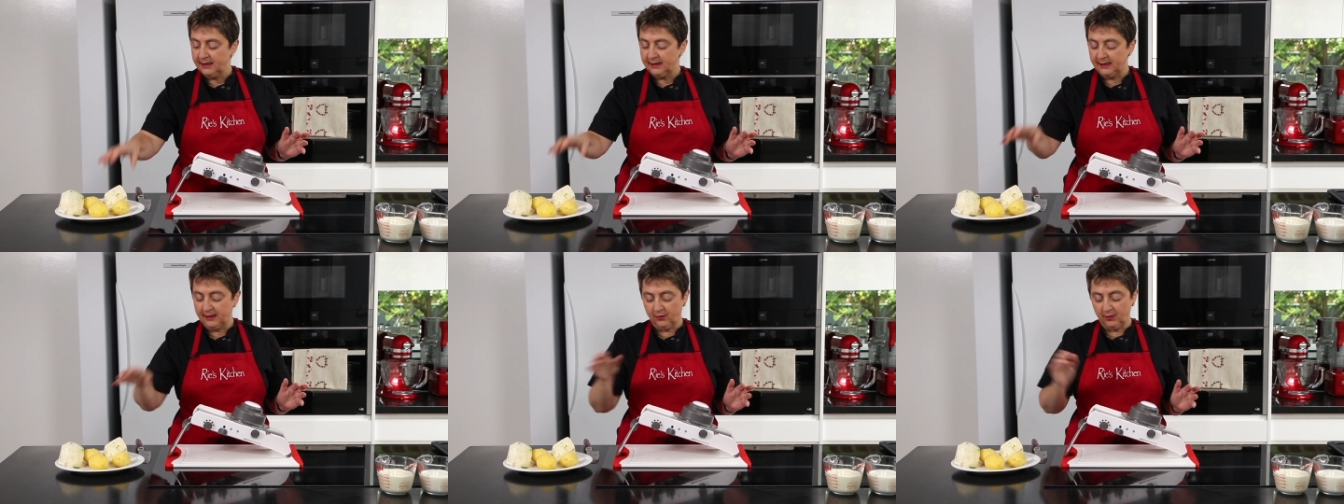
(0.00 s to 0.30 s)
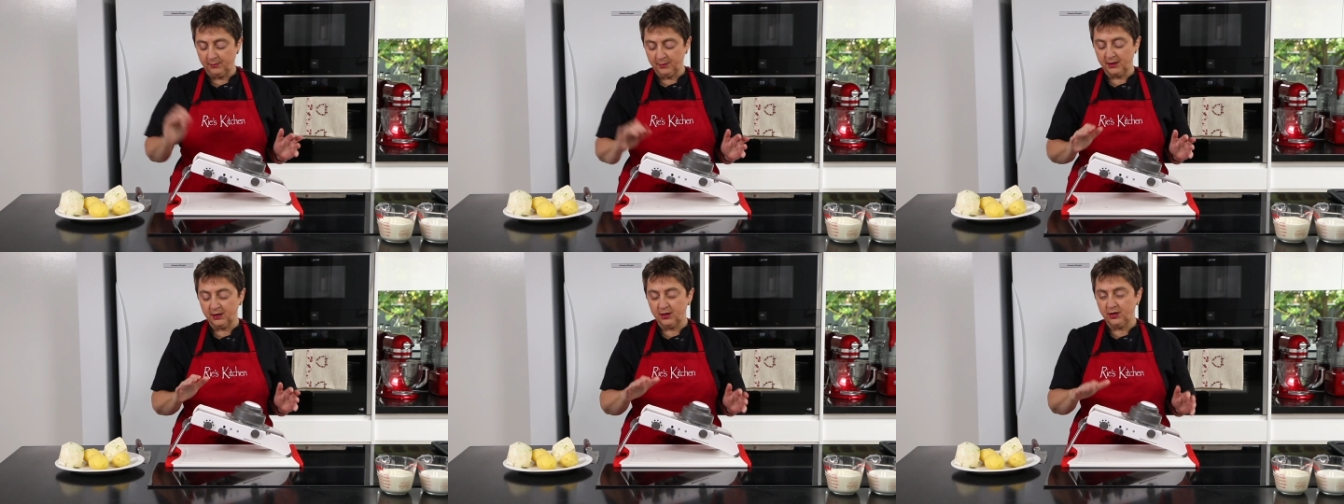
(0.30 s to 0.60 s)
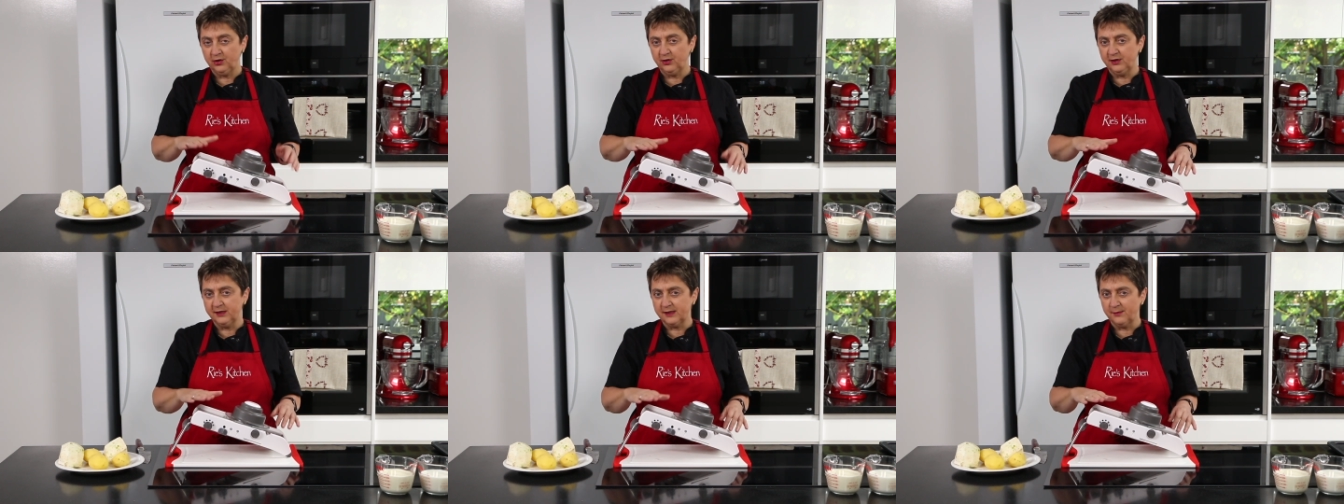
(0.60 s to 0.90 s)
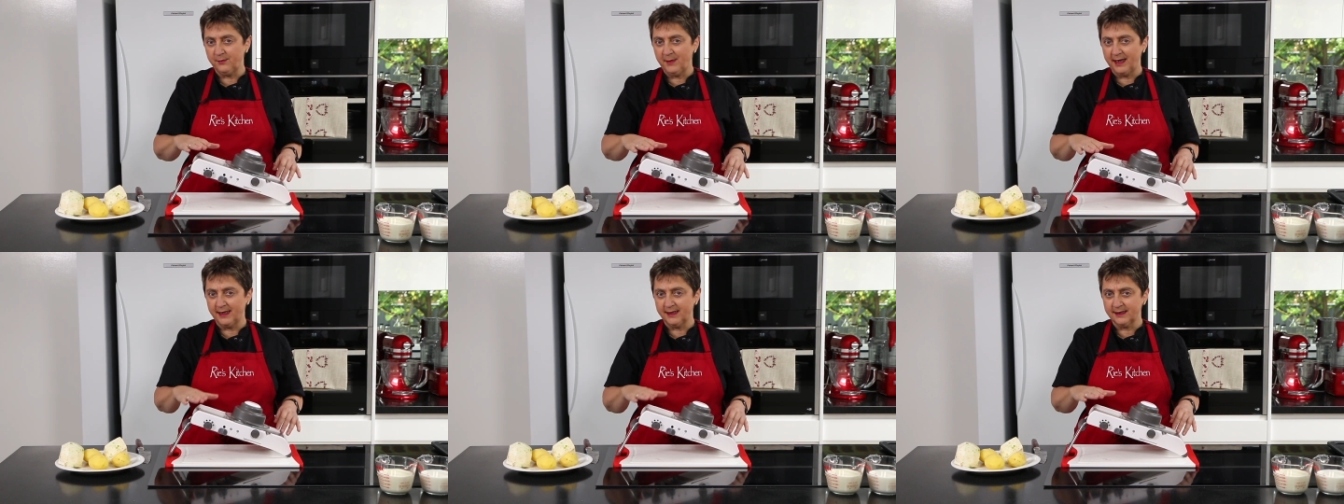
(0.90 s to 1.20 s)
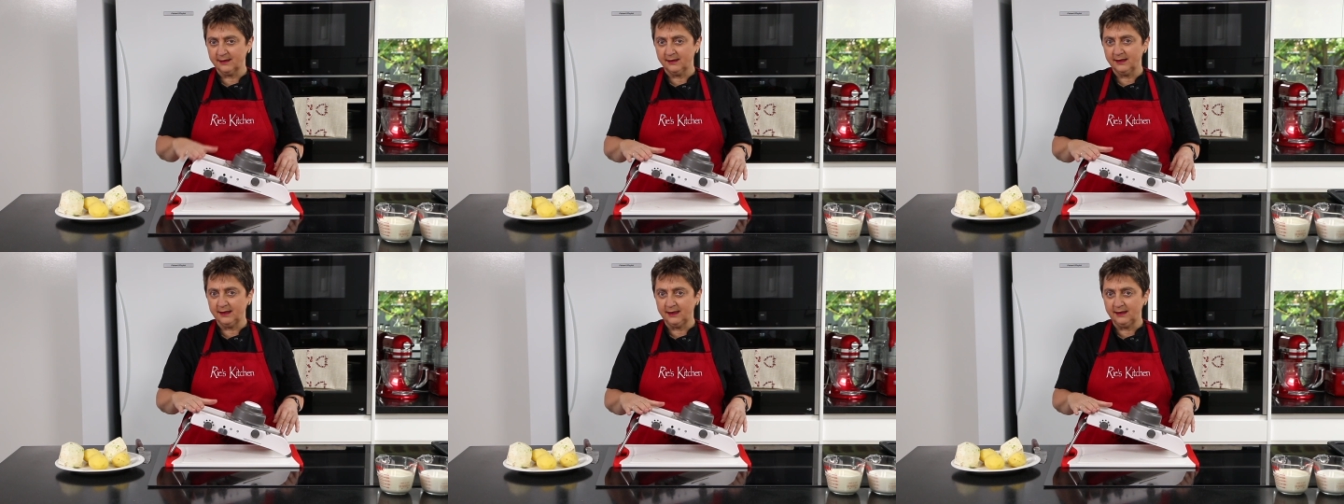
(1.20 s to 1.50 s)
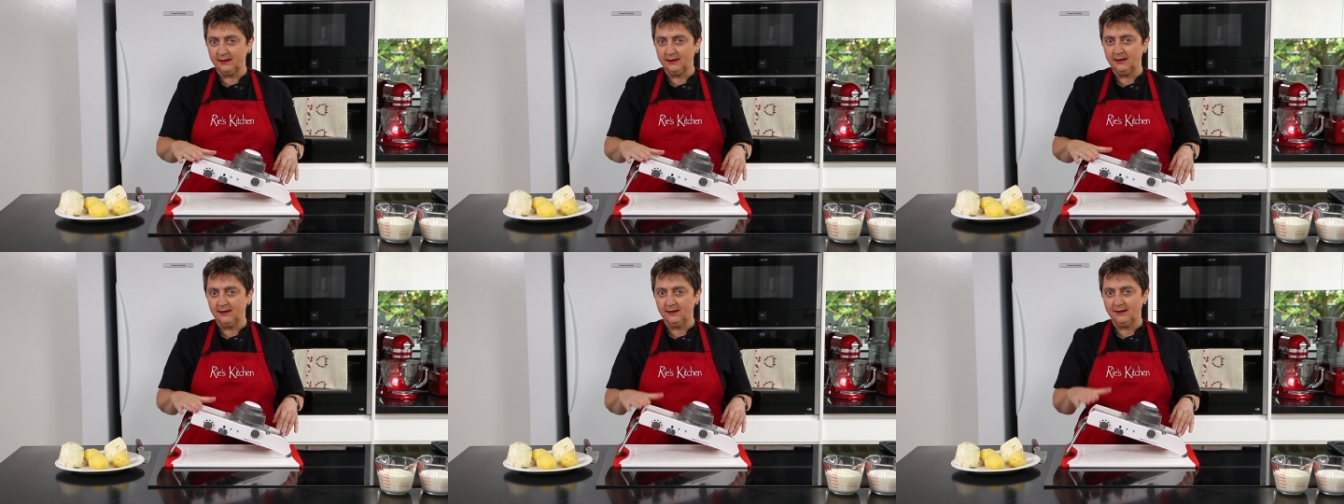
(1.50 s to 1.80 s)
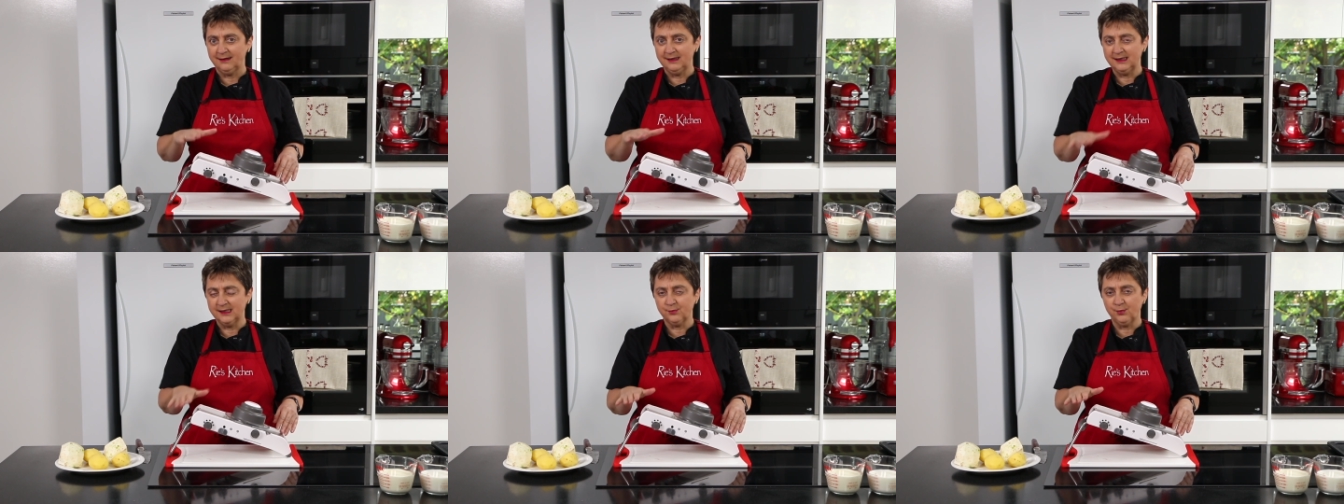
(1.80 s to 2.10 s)
Now I'm going to use a mandolin.
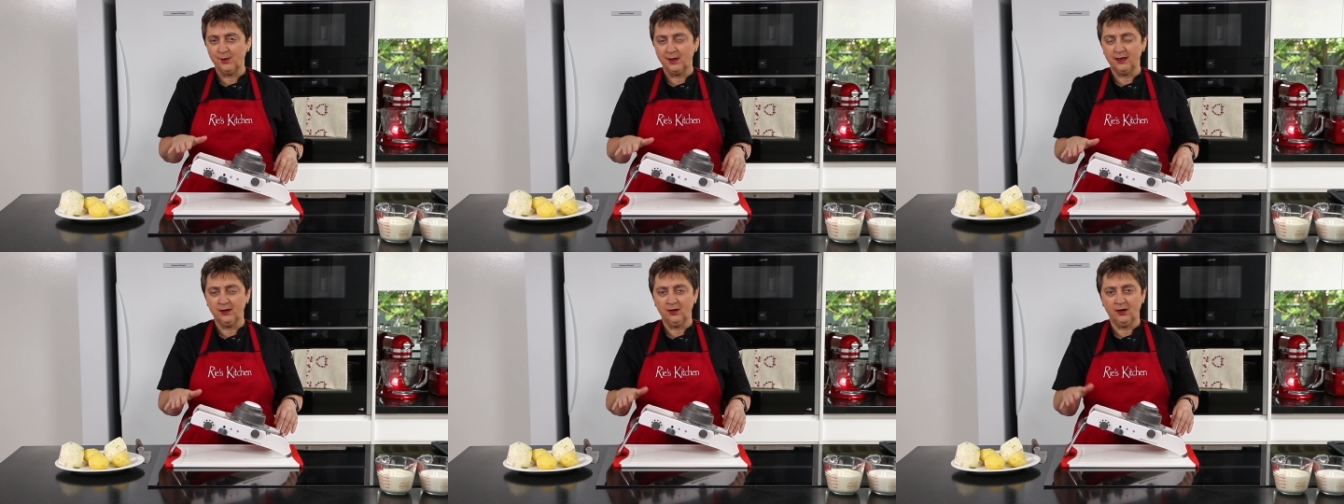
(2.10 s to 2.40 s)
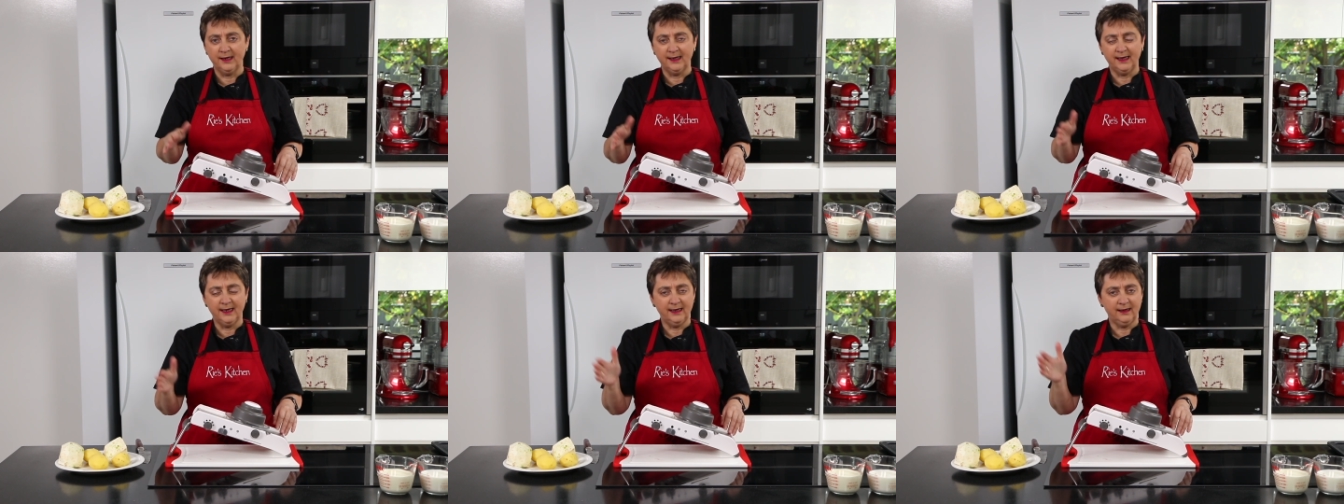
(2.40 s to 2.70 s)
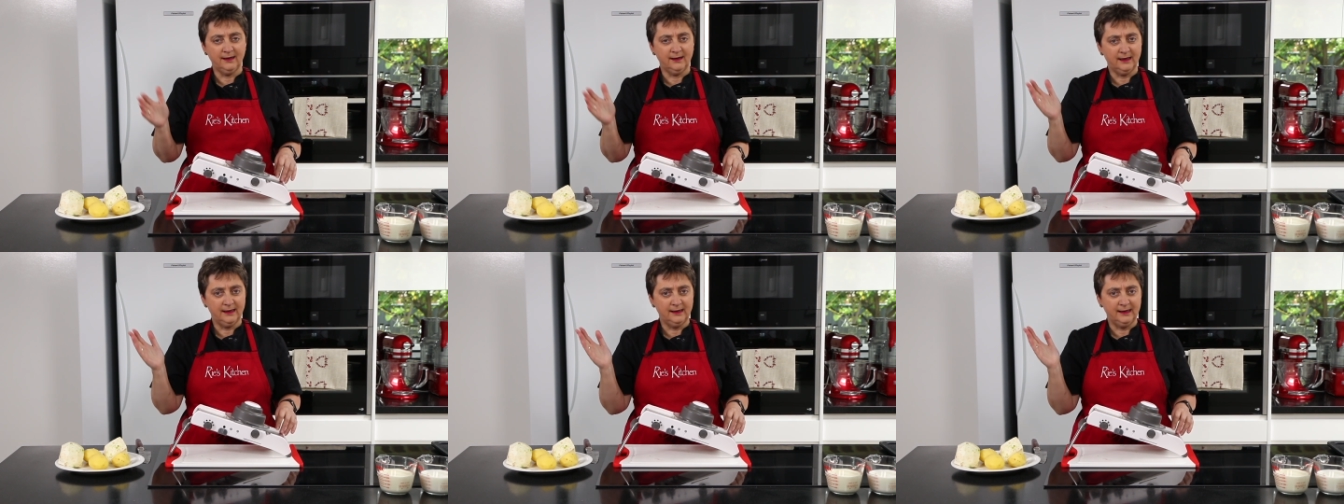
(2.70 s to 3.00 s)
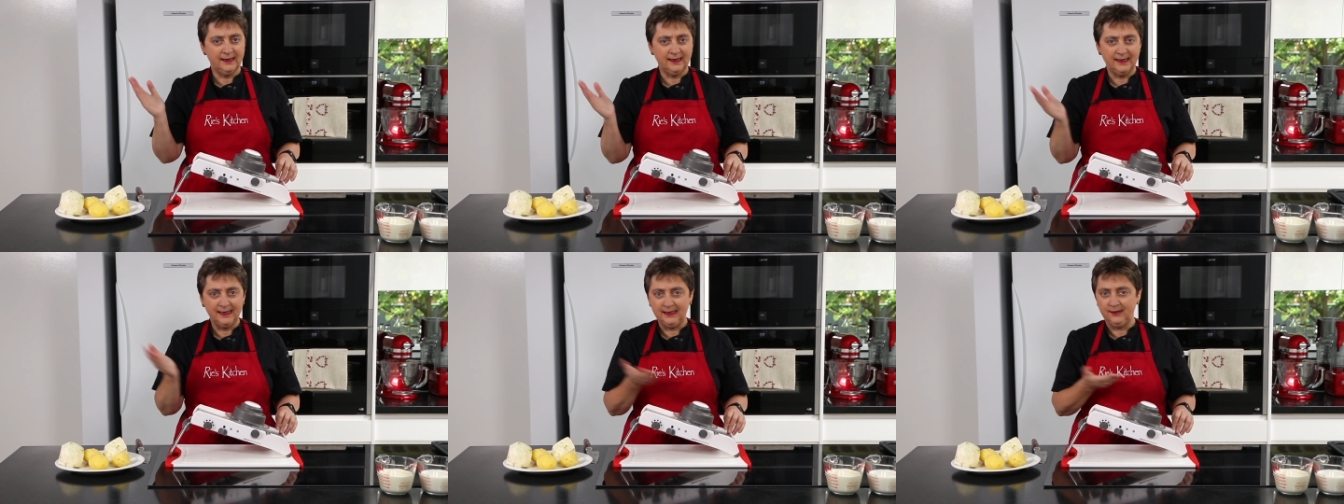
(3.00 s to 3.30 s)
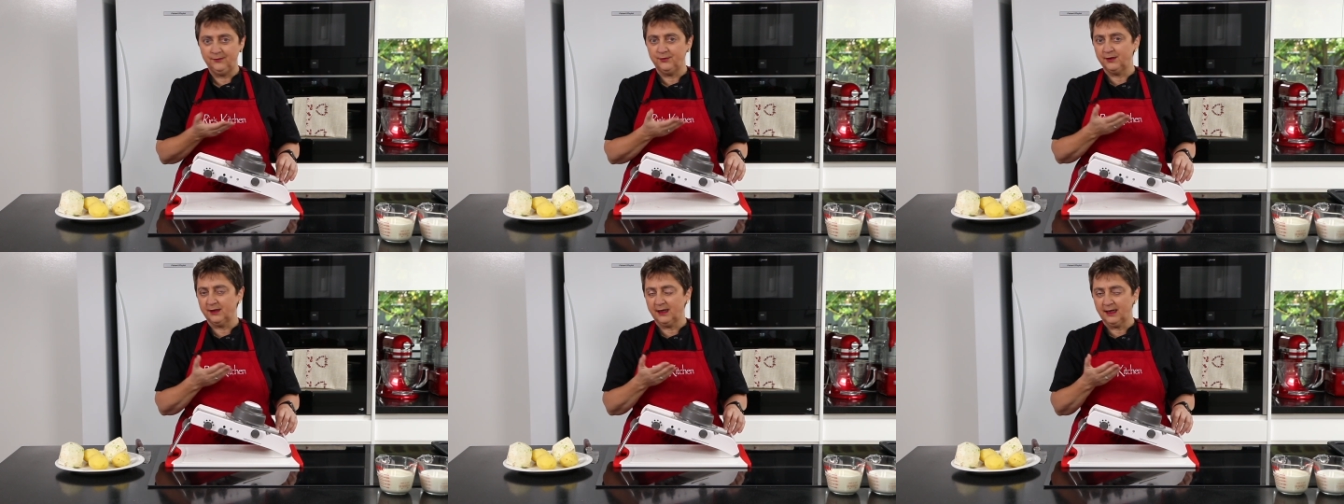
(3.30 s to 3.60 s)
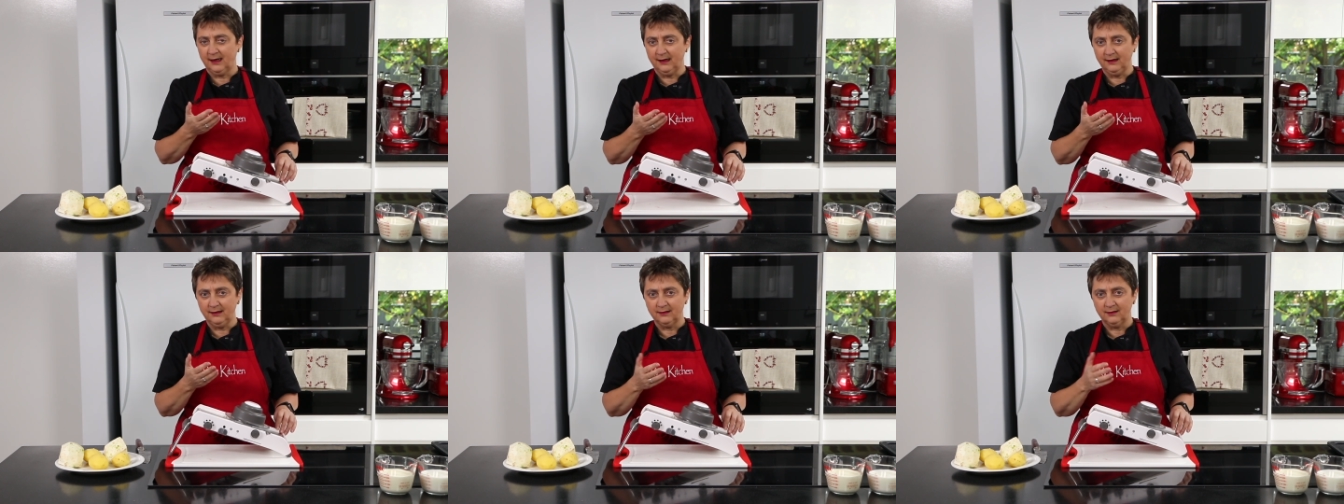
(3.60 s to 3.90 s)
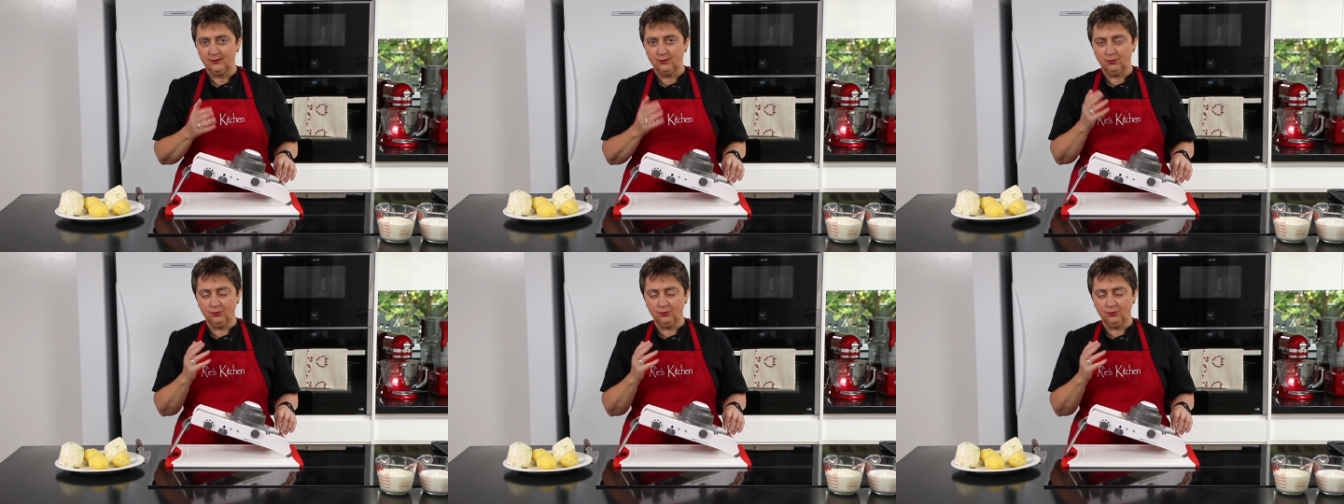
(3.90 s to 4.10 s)
This way I get an even cut